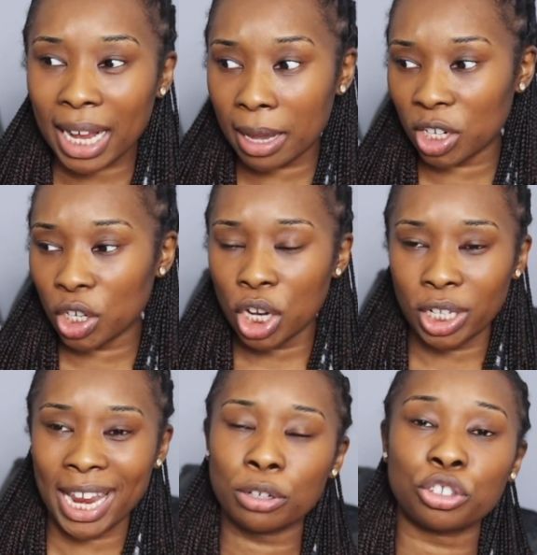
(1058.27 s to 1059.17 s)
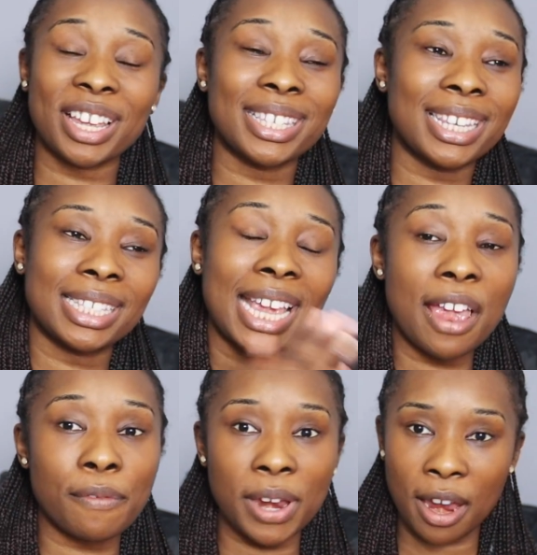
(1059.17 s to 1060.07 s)
that can now translate to
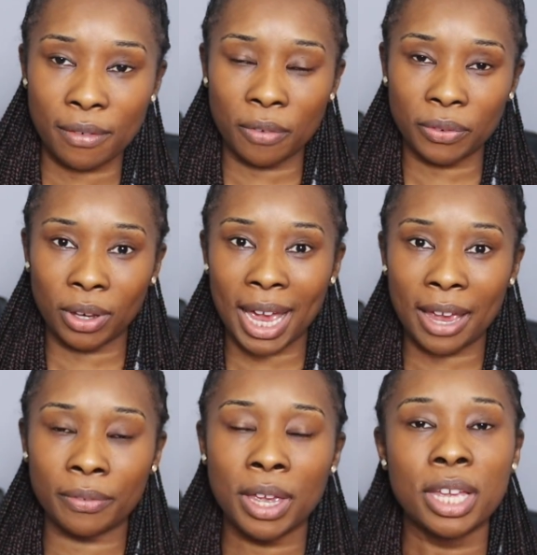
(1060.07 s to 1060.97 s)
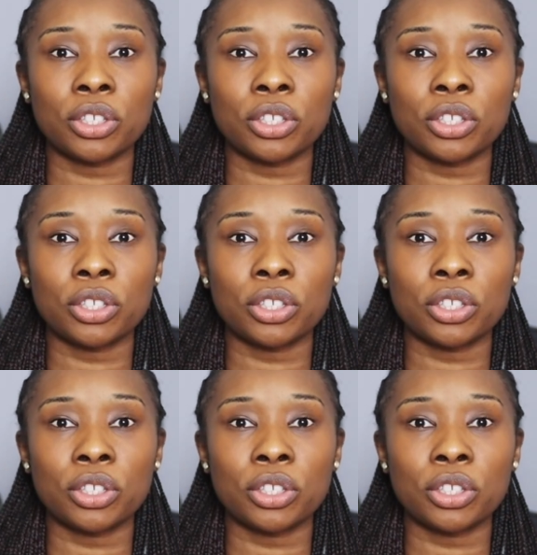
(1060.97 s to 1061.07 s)
every area of your life.